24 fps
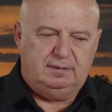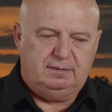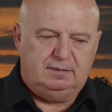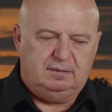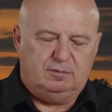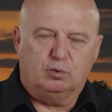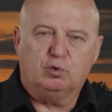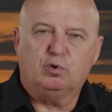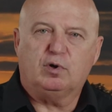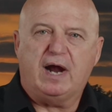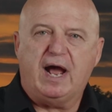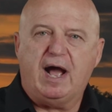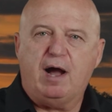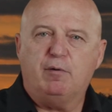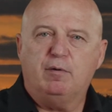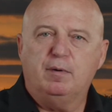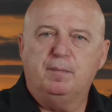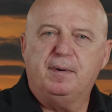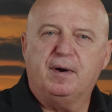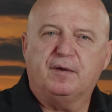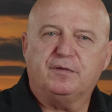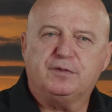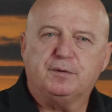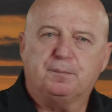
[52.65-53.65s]
Or how
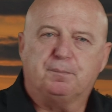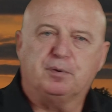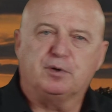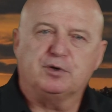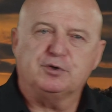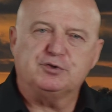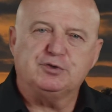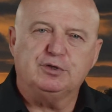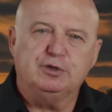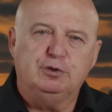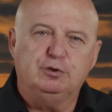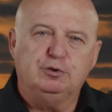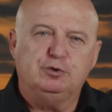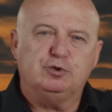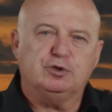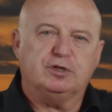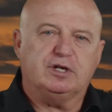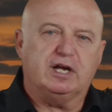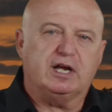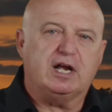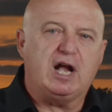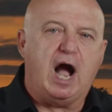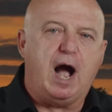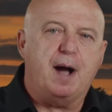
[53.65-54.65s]
about the person who took
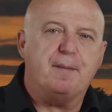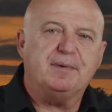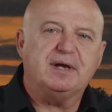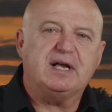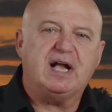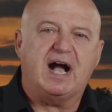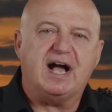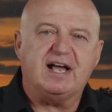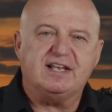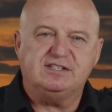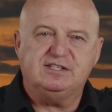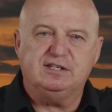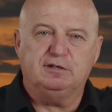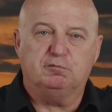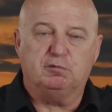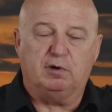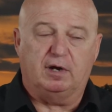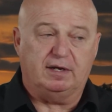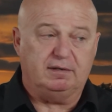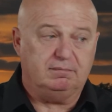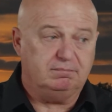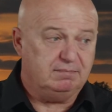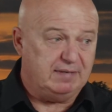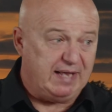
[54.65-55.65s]
a kamikaze
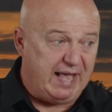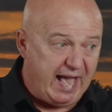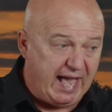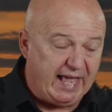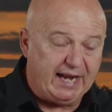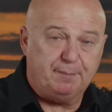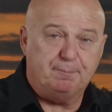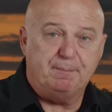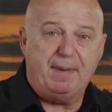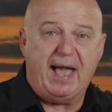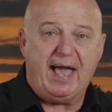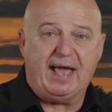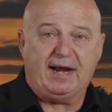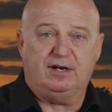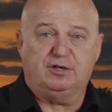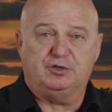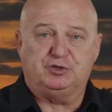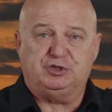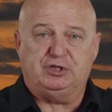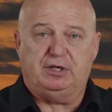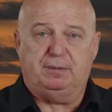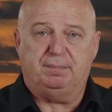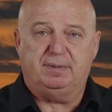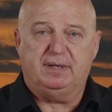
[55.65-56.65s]
run at a
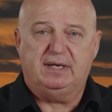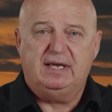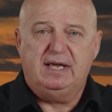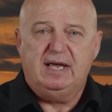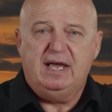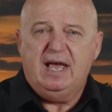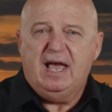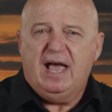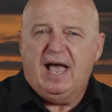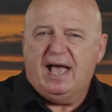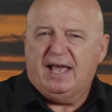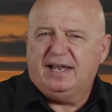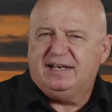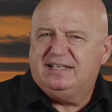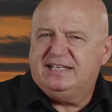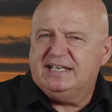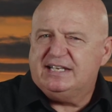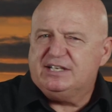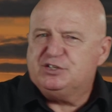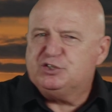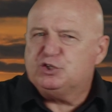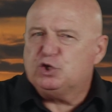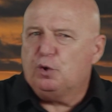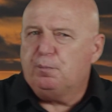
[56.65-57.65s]
battleship and
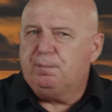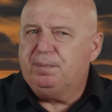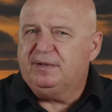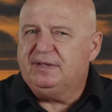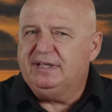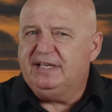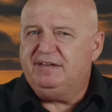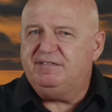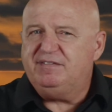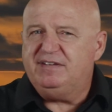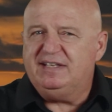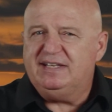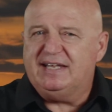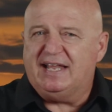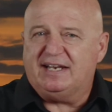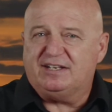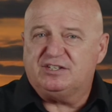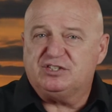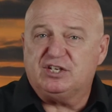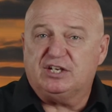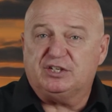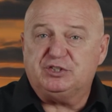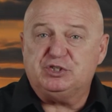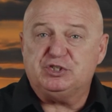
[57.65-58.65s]
did so believing that
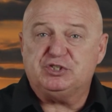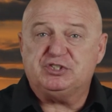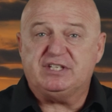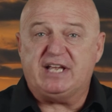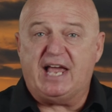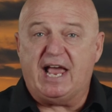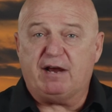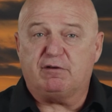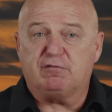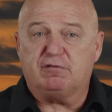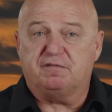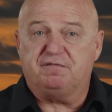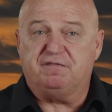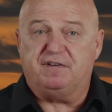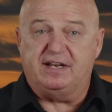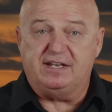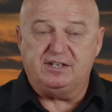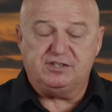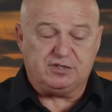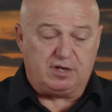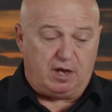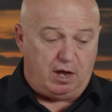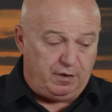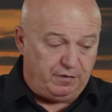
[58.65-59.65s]
such a
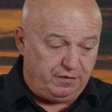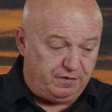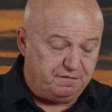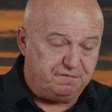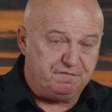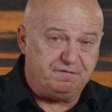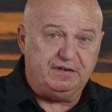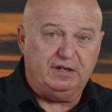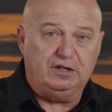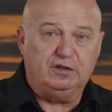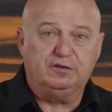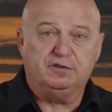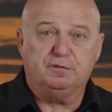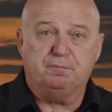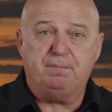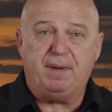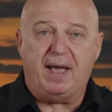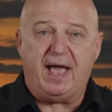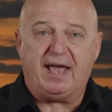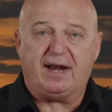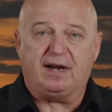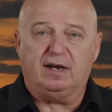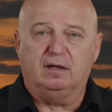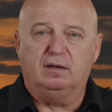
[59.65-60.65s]
sacrifice on the field of
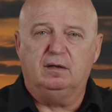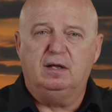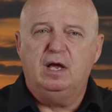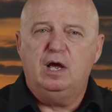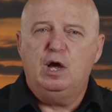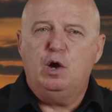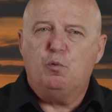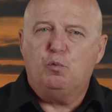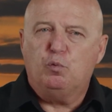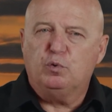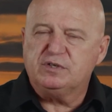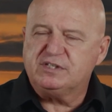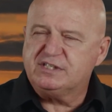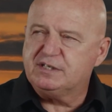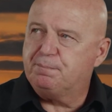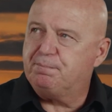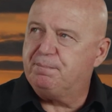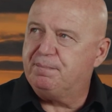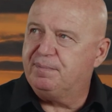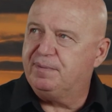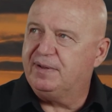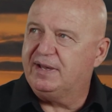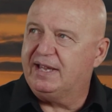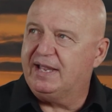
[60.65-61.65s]
battle was a
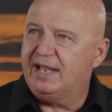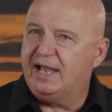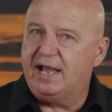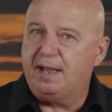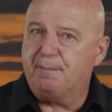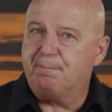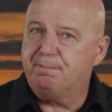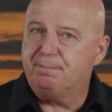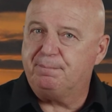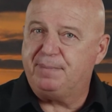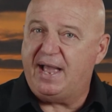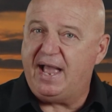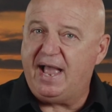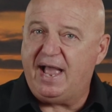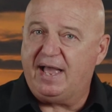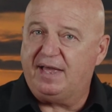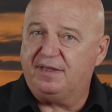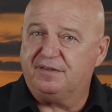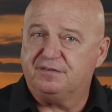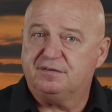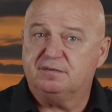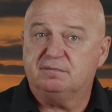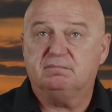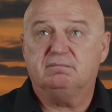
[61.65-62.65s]

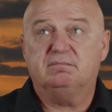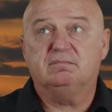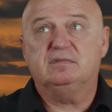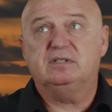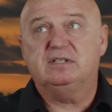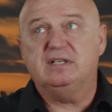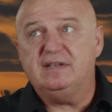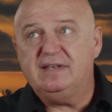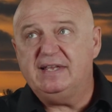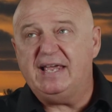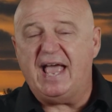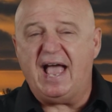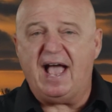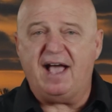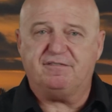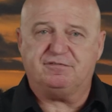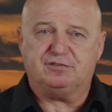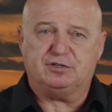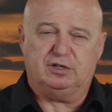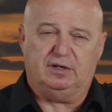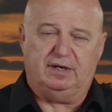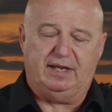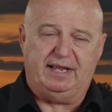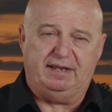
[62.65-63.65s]
path to the
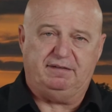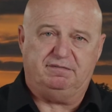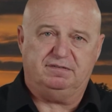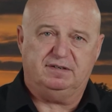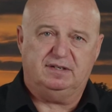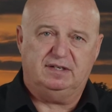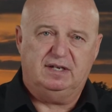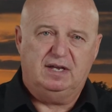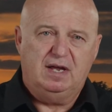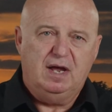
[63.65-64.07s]
afterlife?